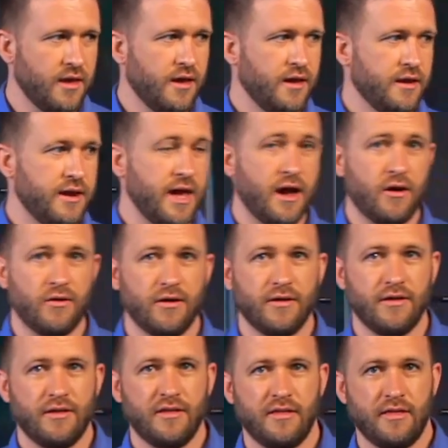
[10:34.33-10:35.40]
Now,
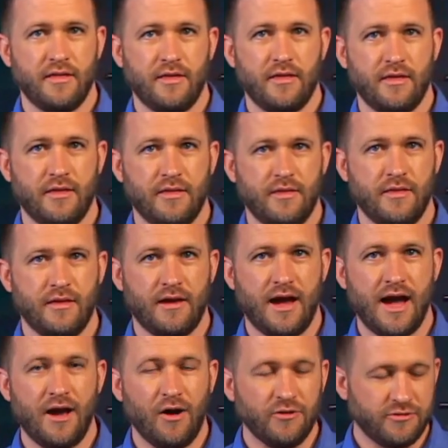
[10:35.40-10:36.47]

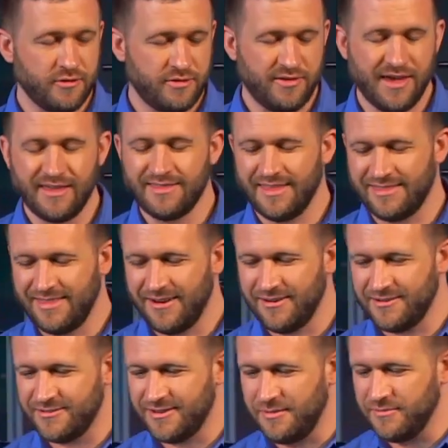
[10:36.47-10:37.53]
I also think that
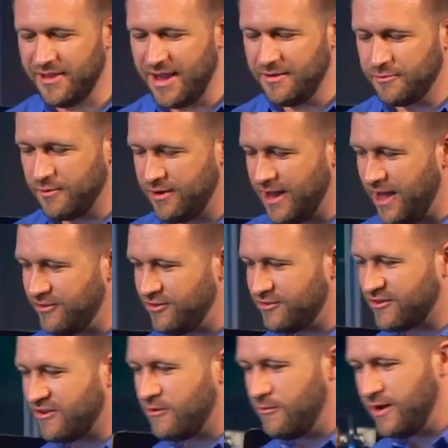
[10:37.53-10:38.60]
there's sometimes we're not
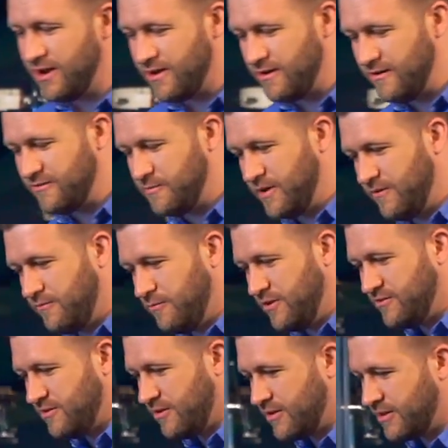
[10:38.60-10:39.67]
just careers, but if we
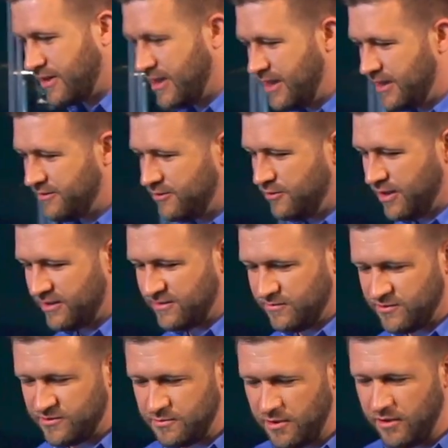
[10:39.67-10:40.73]
start getting into like some
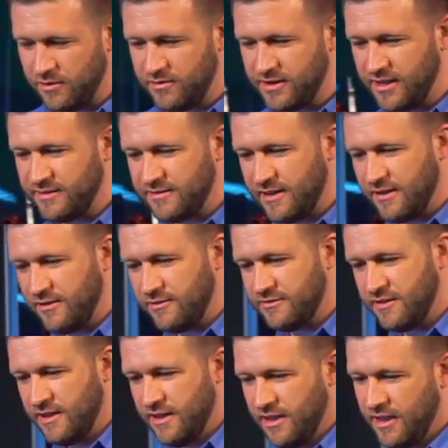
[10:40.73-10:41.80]
smaller
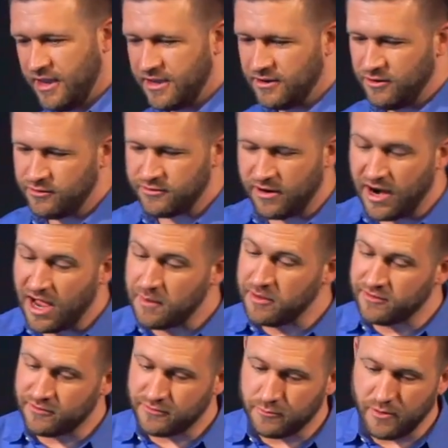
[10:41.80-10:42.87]
details, He can use our
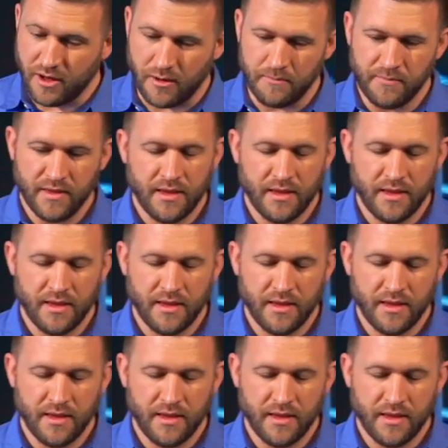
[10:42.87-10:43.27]
hobbies as well.